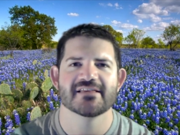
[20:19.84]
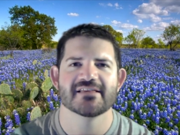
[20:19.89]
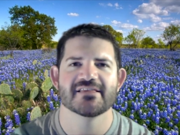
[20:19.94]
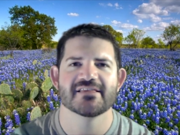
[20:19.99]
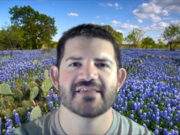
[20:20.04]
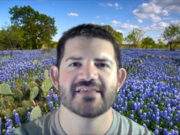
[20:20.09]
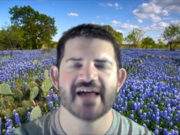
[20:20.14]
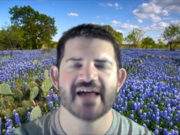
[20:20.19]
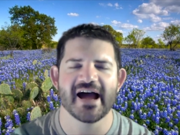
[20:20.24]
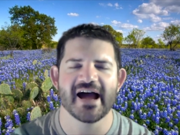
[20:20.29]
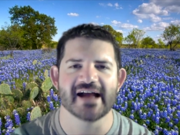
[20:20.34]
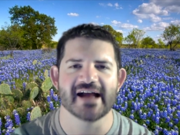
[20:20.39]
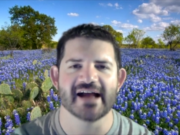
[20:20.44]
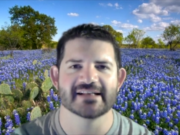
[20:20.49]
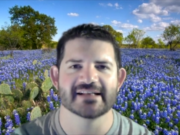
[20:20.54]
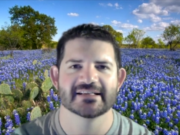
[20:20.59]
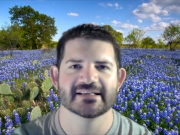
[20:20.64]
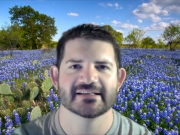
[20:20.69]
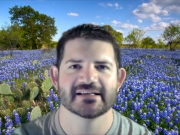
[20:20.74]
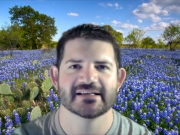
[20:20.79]
That
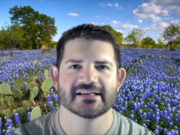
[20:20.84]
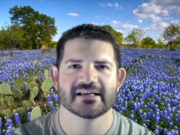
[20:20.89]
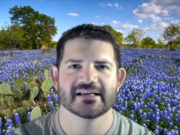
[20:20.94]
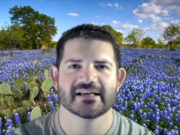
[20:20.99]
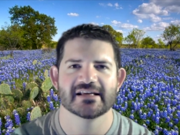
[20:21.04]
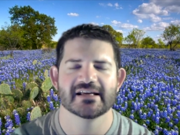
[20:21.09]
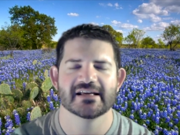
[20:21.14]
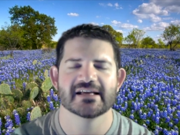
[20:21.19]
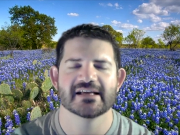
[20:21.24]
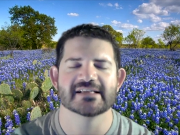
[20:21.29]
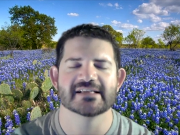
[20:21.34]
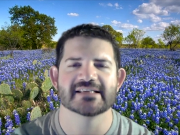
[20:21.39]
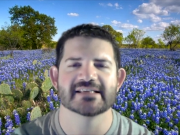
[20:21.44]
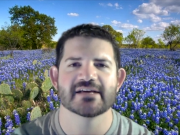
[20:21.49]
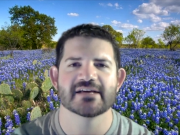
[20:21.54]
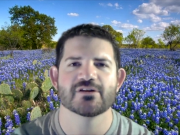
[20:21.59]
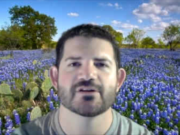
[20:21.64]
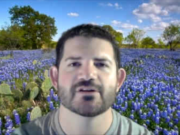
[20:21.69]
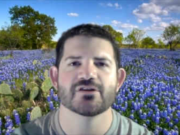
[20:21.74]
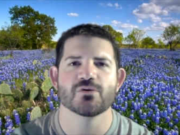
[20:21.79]
is
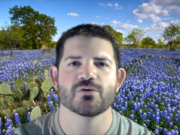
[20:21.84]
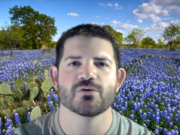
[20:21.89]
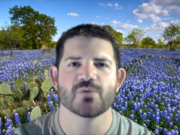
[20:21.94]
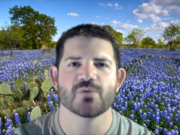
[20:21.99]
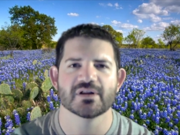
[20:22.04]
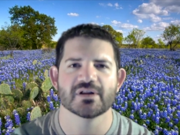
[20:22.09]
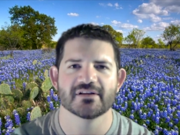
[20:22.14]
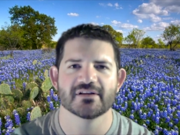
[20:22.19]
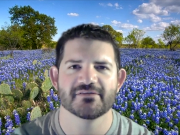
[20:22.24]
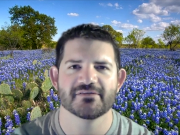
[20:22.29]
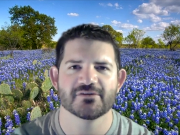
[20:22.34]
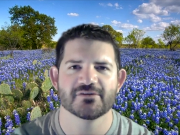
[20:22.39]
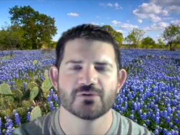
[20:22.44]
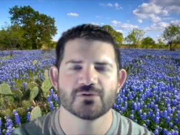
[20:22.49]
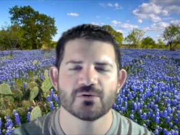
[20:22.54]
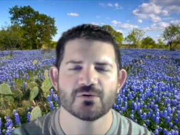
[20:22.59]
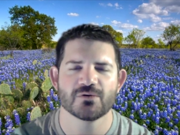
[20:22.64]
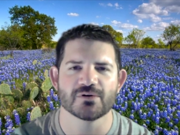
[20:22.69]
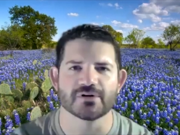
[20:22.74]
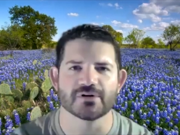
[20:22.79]
the will of the
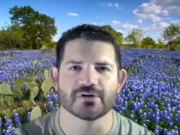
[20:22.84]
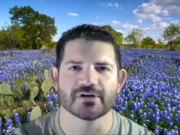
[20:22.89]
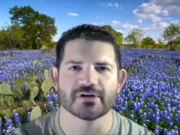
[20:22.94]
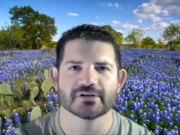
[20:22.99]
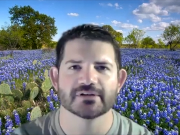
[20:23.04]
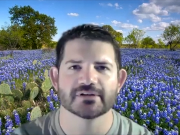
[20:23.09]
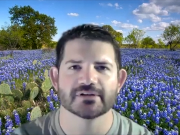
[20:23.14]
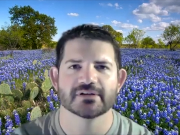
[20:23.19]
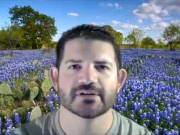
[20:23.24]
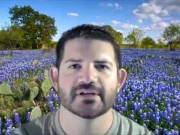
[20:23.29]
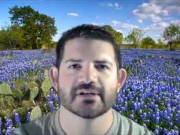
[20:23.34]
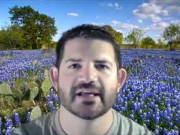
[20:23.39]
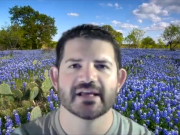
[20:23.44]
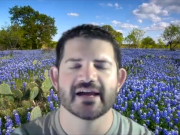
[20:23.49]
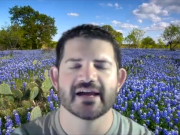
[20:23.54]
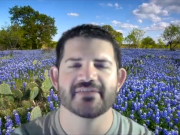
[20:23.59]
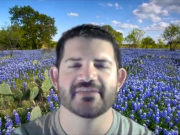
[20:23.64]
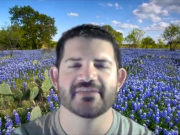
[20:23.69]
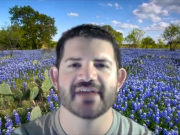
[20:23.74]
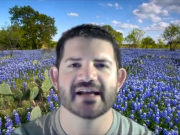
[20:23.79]
Lord.
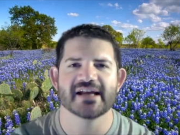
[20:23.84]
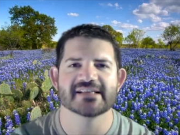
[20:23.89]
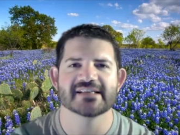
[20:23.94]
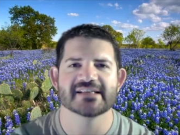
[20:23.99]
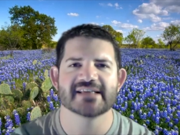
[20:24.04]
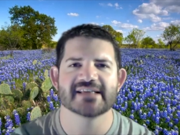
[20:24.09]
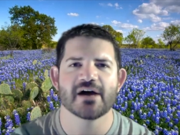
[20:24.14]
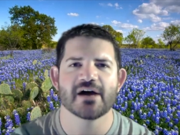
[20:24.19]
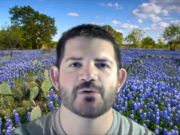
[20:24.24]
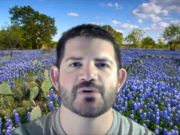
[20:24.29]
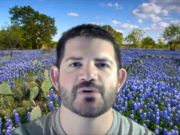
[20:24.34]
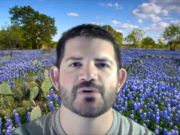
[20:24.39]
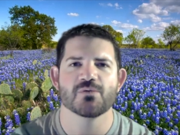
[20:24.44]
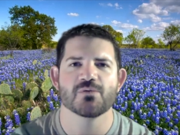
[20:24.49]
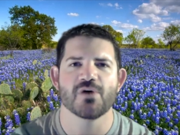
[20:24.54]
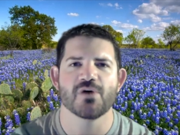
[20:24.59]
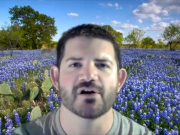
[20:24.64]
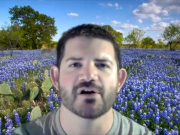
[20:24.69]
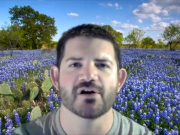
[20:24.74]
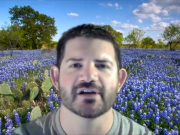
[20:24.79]
And that is how we
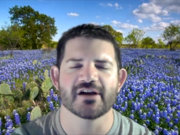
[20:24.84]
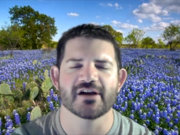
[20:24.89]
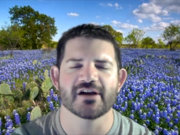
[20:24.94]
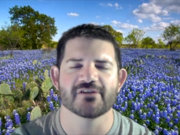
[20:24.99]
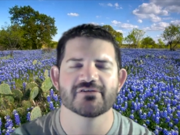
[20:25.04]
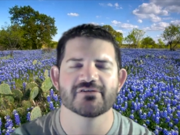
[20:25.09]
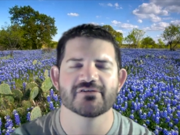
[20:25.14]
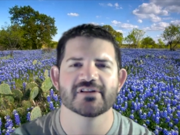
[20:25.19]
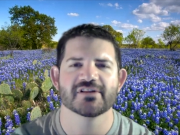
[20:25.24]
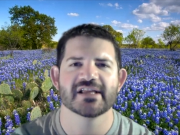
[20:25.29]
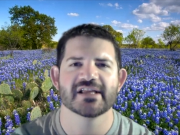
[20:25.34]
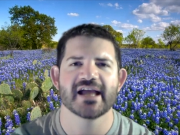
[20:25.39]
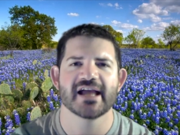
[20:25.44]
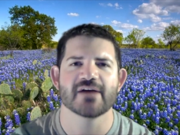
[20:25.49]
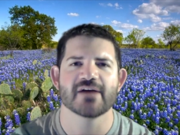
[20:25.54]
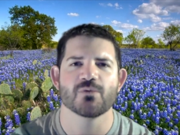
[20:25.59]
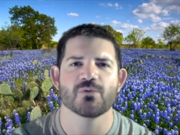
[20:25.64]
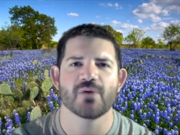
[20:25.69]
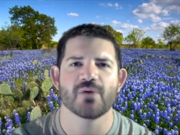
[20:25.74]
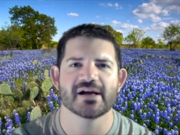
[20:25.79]
walk carefully
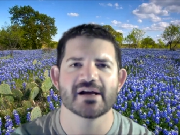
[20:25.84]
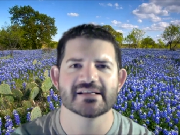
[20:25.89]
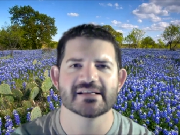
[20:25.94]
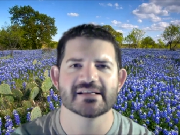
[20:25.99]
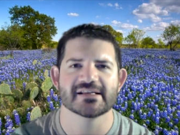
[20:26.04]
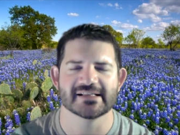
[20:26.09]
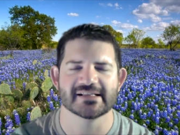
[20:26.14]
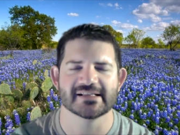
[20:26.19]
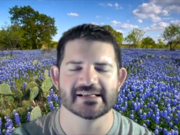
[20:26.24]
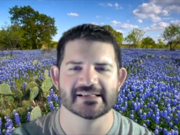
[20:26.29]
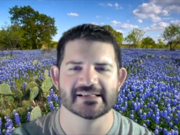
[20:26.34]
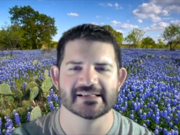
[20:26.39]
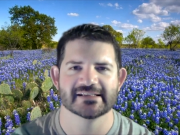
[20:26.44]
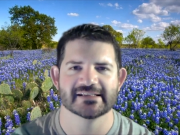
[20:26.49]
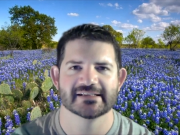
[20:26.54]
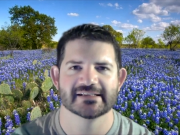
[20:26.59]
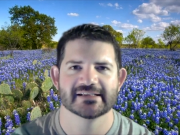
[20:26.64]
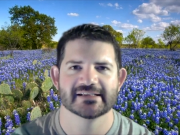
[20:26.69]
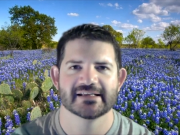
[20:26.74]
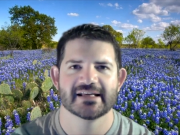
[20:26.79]
and wisely.
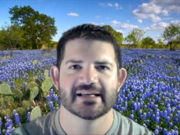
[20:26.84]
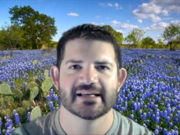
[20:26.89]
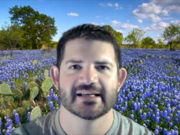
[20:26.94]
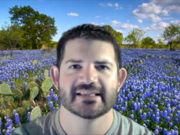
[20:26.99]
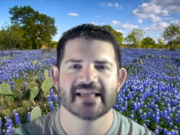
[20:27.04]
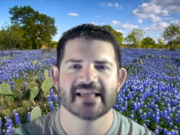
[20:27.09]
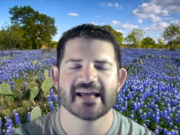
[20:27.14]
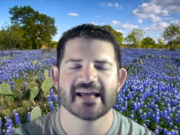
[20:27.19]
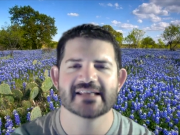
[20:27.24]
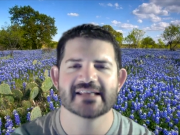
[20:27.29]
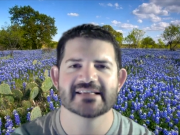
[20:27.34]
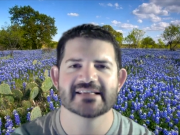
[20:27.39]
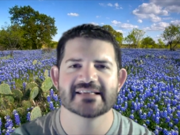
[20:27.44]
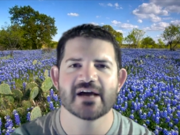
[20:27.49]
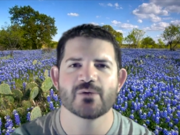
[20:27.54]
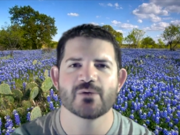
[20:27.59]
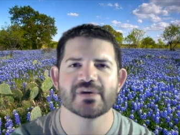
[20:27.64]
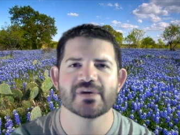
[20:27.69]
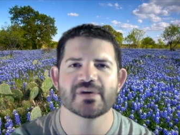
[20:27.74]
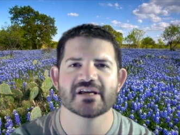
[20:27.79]
That is
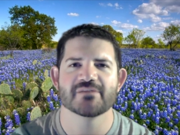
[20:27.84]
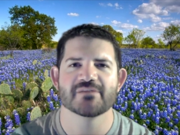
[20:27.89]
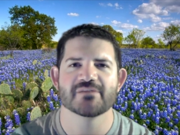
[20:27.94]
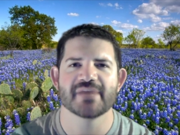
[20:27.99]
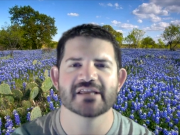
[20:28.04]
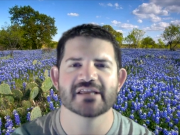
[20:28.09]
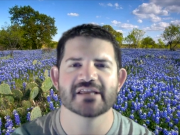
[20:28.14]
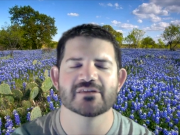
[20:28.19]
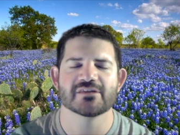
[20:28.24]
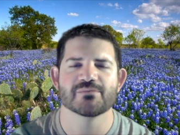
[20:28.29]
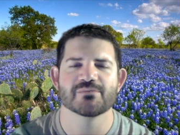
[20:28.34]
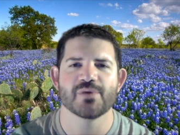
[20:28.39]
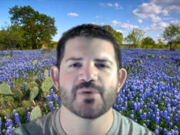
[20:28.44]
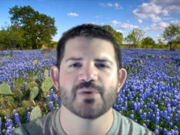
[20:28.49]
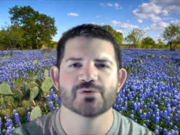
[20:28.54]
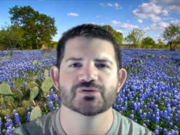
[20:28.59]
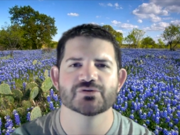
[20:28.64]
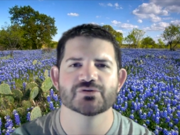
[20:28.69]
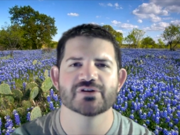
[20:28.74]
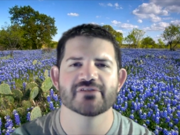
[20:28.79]
how we can make the
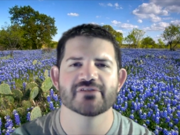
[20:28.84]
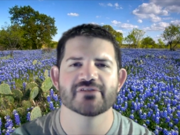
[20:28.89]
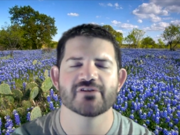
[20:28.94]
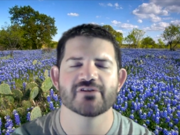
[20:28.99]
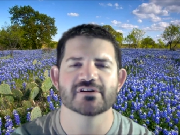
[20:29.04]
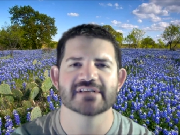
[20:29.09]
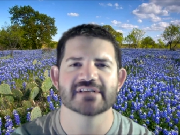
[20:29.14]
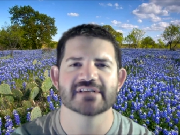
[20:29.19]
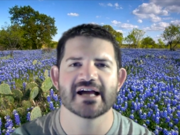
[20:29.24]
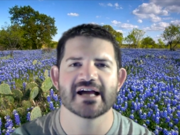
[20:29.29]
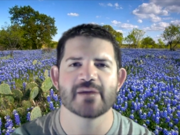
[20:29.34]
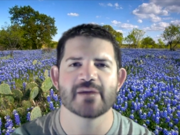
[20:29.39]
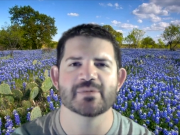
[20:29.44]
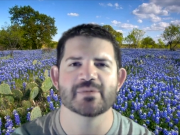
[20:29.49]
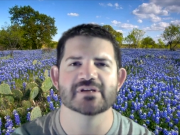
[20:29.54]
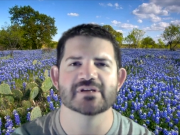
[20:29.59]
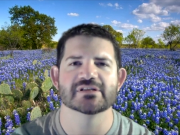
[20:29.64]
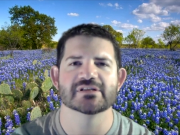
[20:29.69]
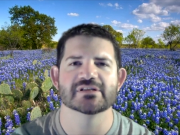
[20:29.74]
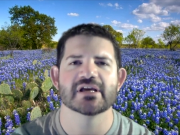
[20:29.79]
most of our time
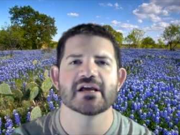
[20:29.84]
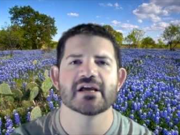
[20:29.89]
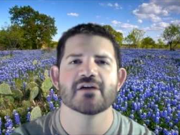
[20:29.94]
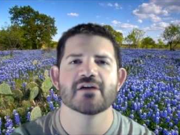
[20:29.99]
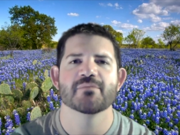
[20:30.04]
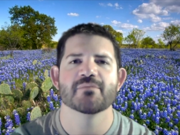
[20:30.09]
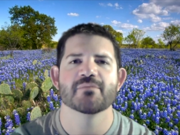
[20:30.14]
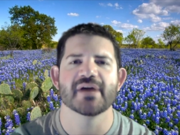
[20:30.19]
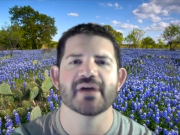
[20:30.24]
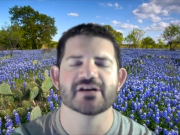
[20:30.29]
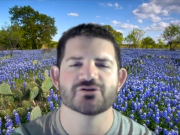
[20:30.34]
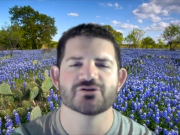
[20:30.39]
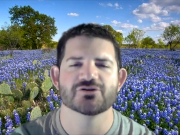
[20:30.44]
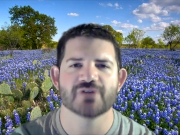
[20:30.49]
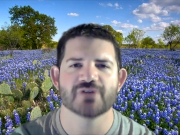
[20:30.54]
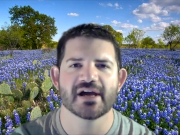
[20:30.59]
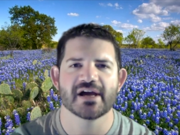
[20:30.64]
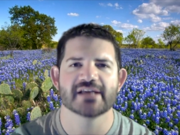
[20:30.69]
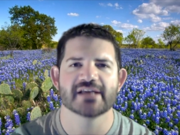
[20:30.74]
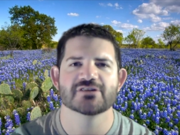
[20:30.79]
is by
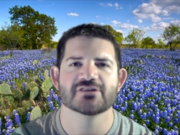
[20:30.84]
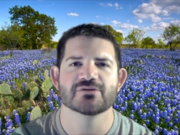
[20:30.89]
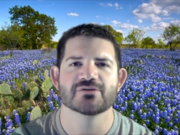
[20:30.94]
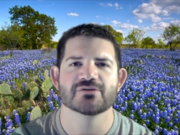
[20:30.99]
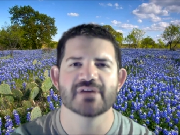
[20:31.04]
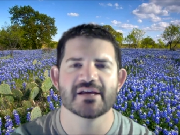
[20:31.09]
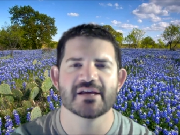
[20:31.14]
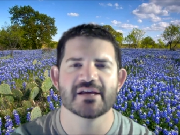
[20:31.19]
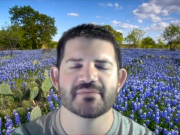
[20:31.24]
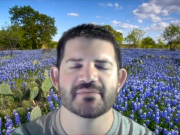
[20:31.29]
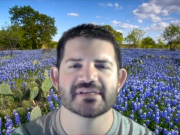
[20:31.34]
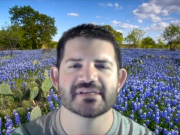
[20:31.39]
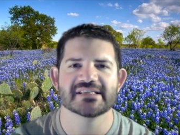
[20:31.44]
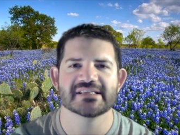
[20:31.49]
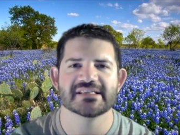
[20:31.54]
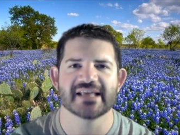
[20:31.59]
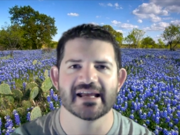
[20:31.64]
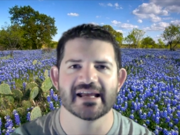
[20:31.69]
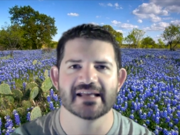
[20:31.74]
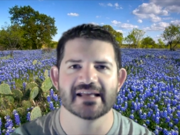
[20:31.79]
trying to
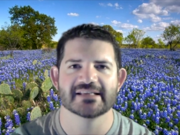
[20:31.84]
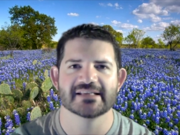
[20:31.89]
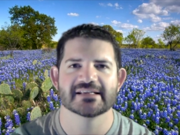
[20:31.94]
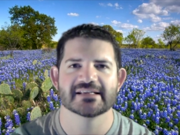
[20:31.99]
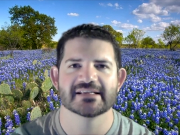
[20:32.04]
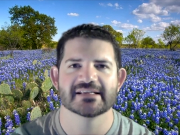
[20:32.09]
imitate